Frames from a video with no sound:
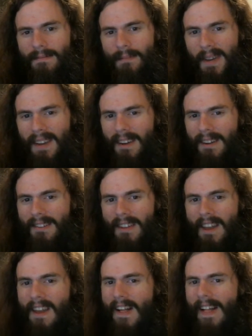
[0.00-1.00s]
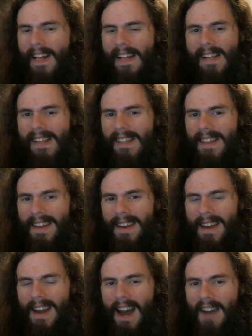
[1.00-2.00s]
Because
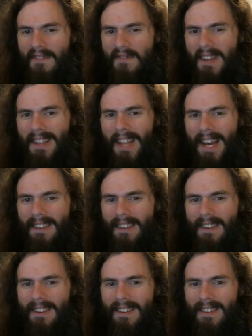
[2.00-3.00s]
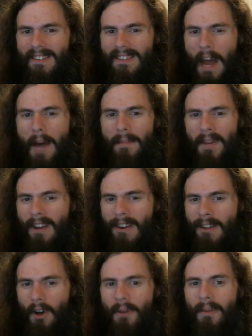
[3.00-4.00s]
I feel like stopping a
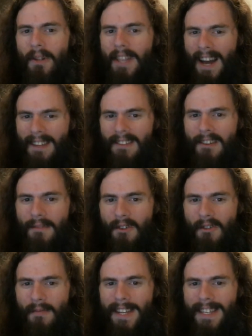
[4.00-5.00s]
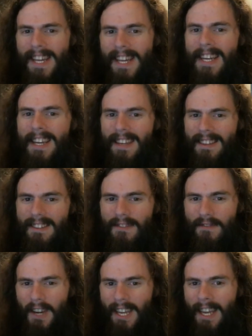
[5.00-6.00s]
global Nazi movement is
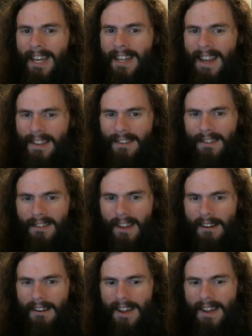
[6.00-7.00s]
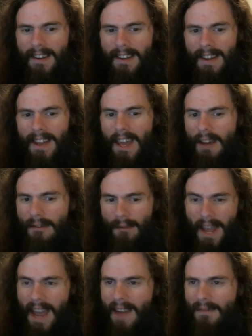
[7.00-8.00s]
fucking necessary if
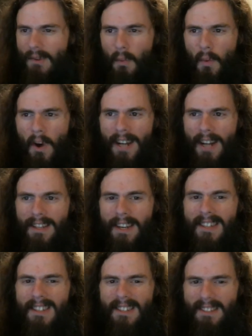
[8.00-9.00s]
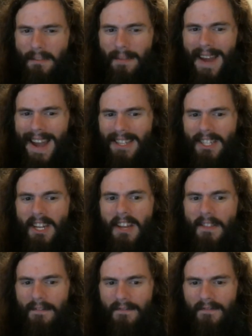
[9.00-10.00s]
we ever want to smash
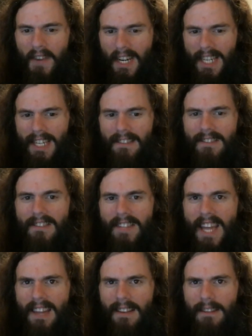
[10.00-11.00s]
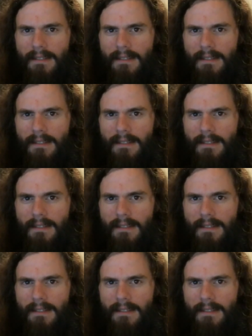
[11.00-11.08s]
the fucking state.